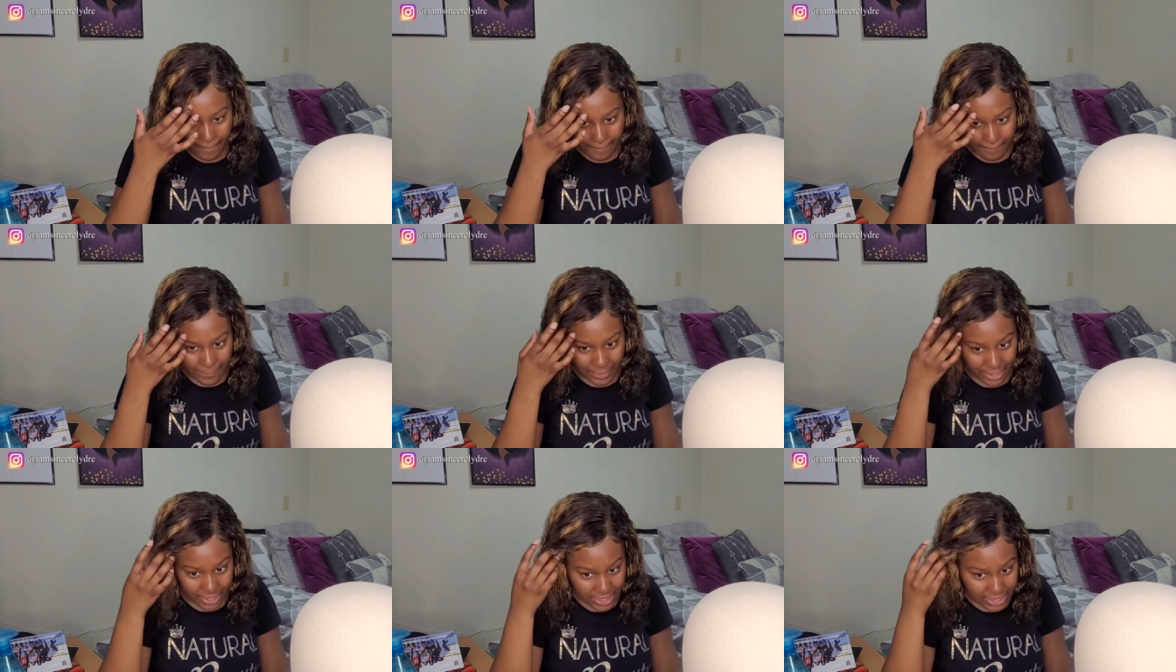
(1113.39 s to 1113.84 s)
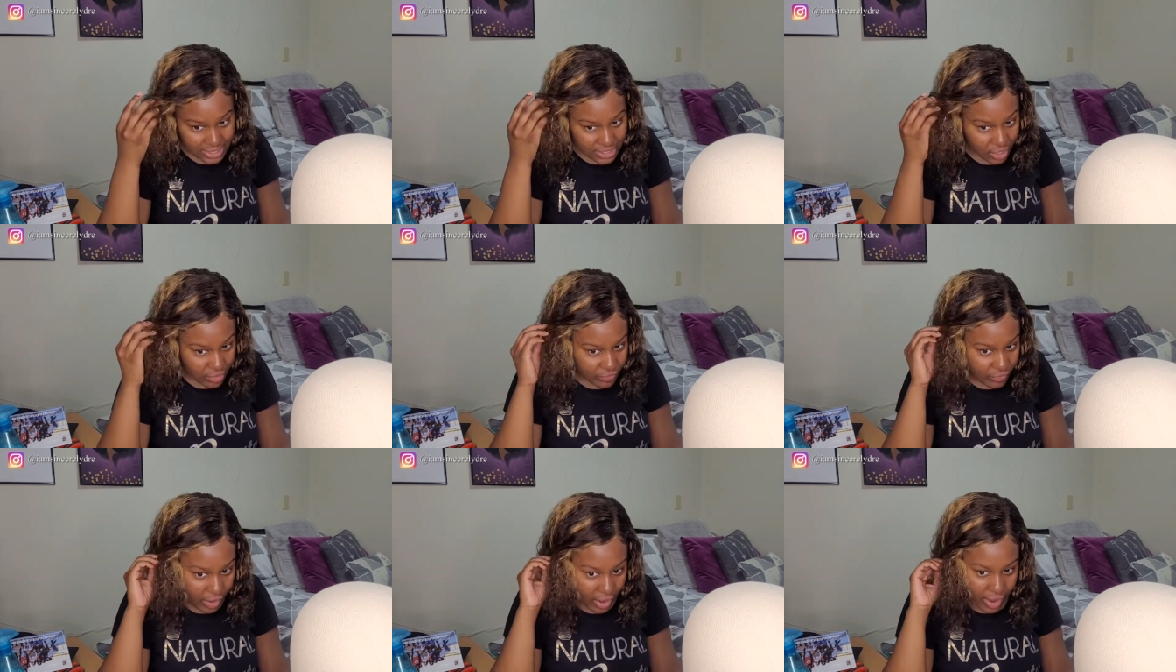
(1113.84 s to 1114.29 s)
But yeah,
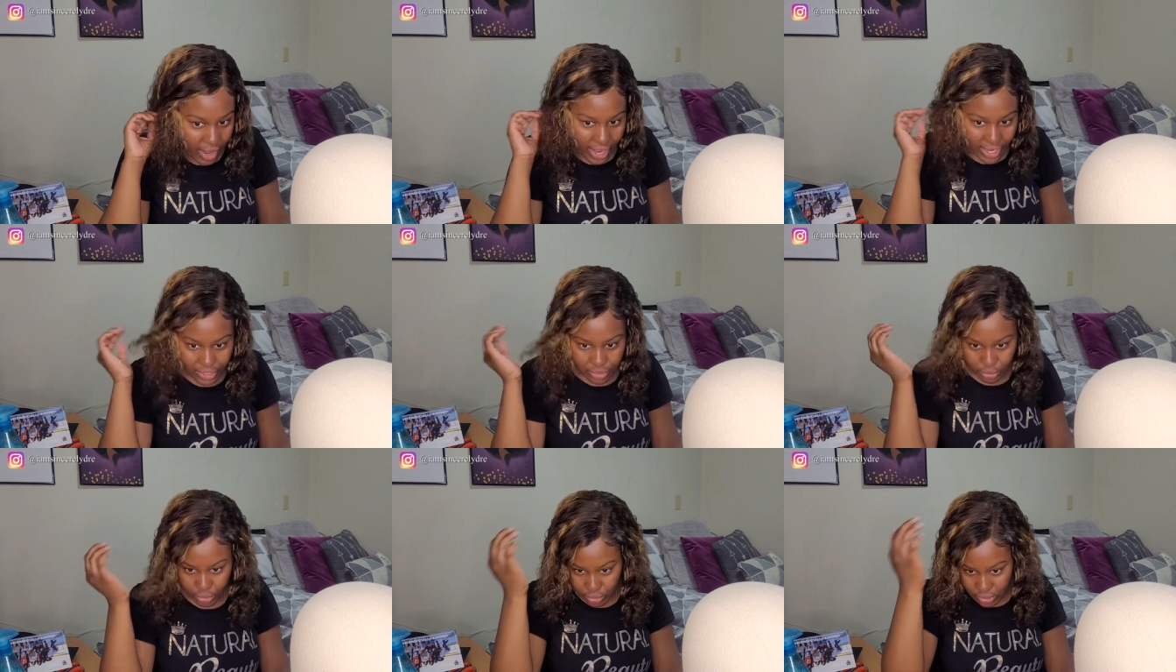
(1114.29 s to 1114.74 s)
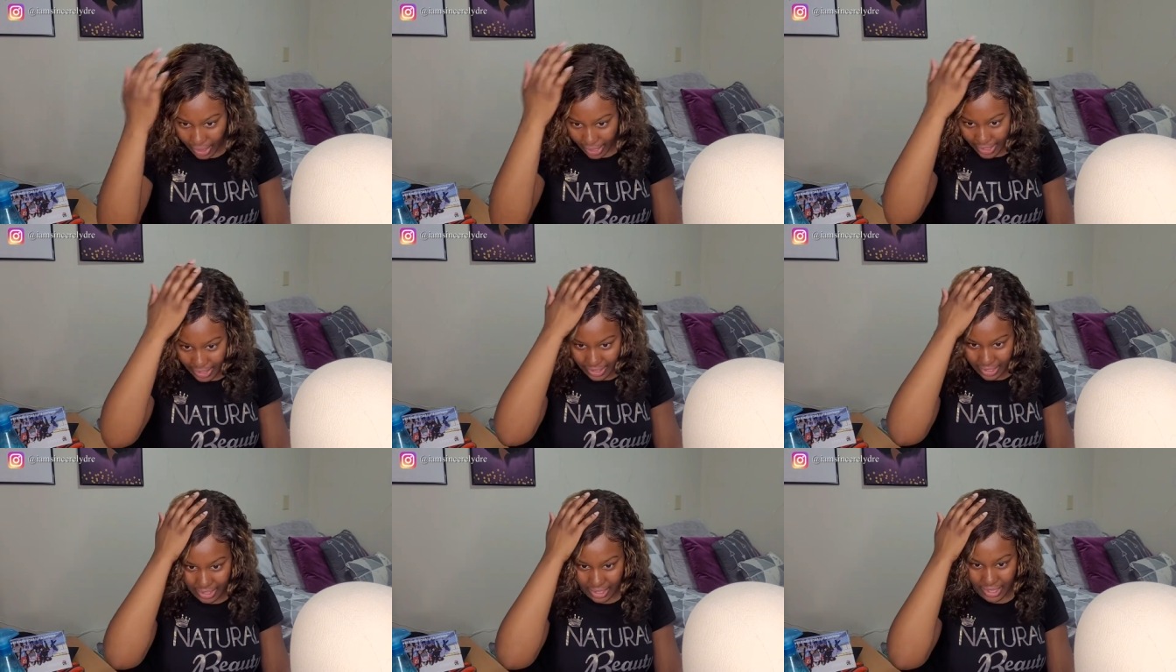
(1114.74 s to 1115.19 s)
so far I do
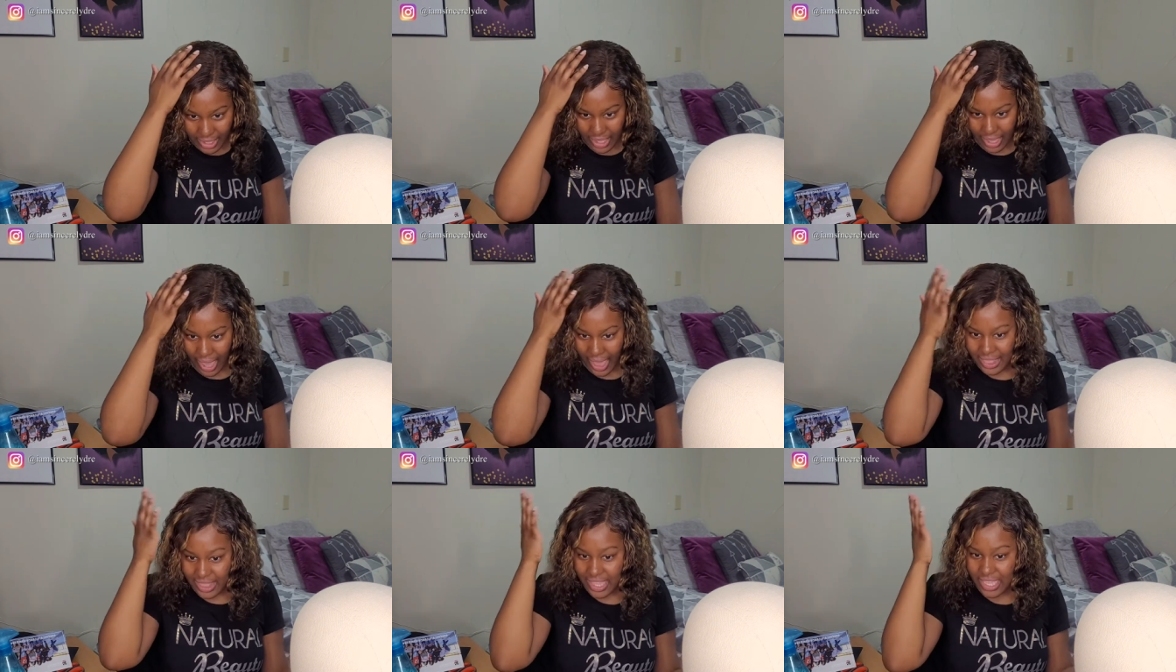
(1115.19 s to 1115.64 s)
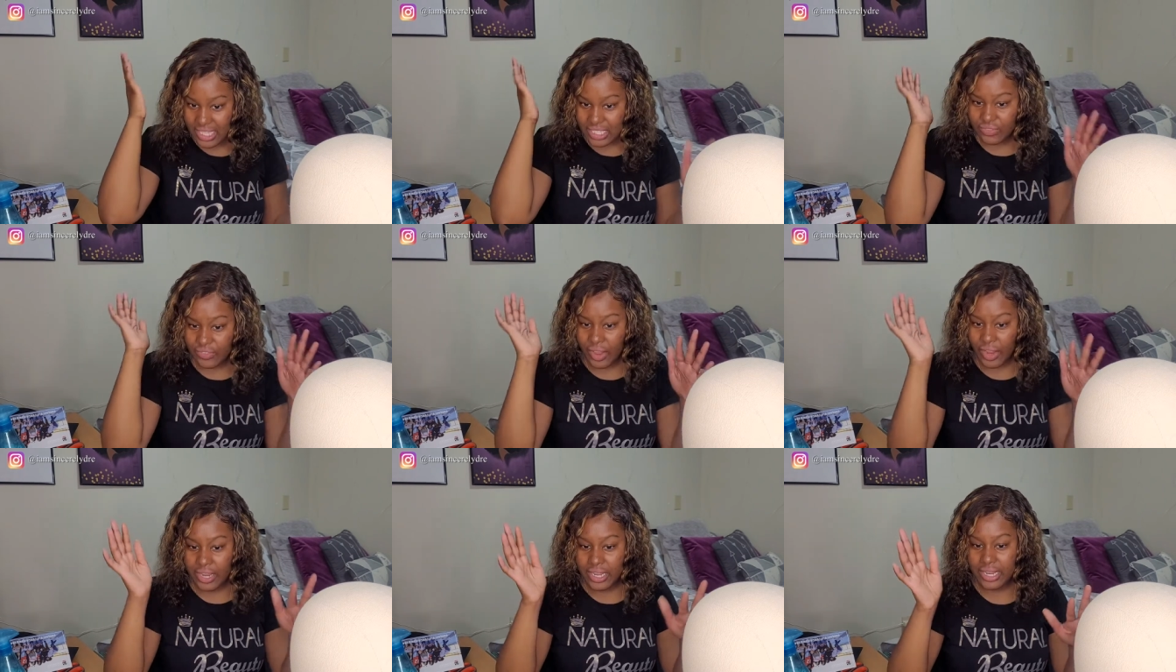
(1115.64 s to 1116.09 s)
like it. I think it's
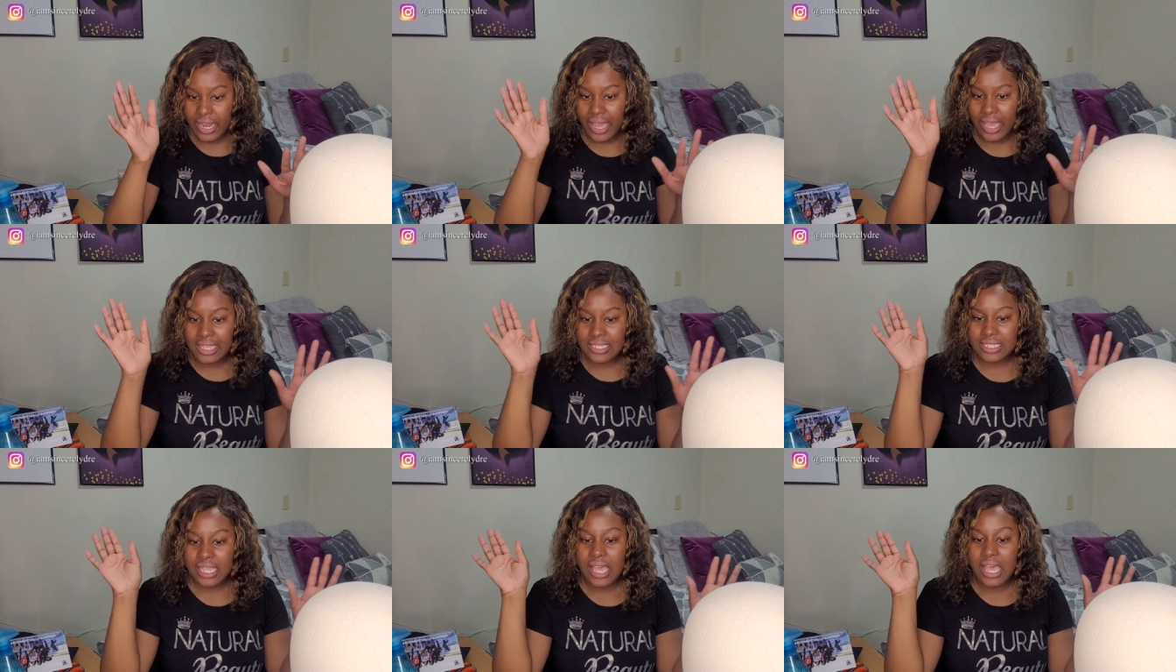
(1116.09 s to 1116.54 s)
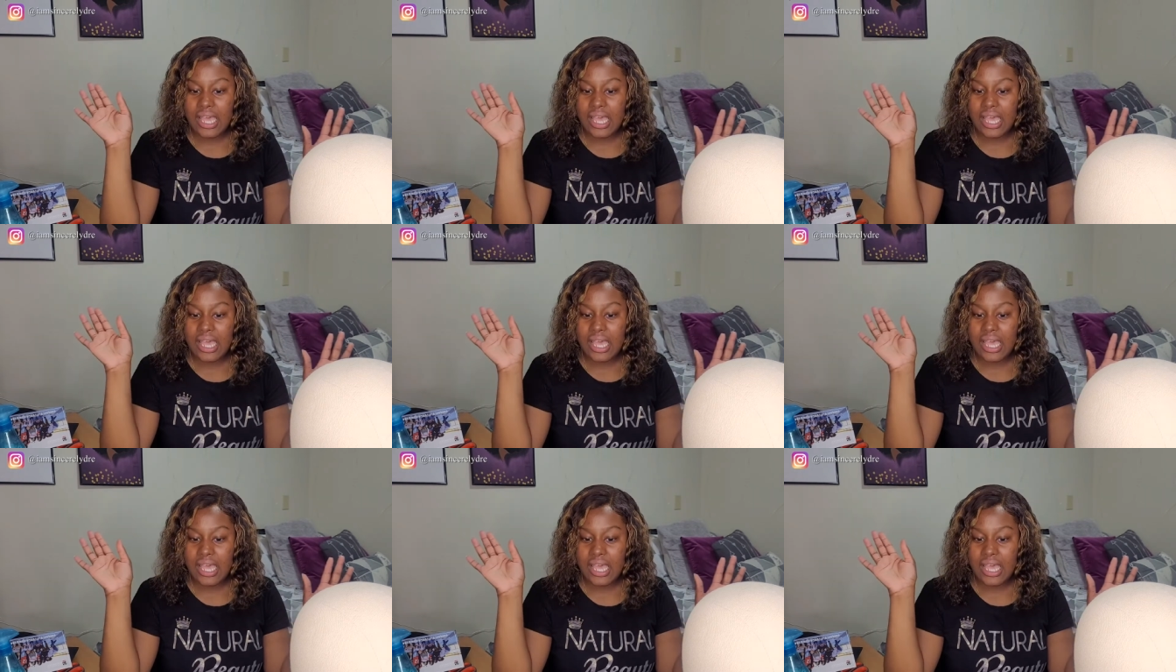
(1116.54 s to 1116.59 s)
very nice.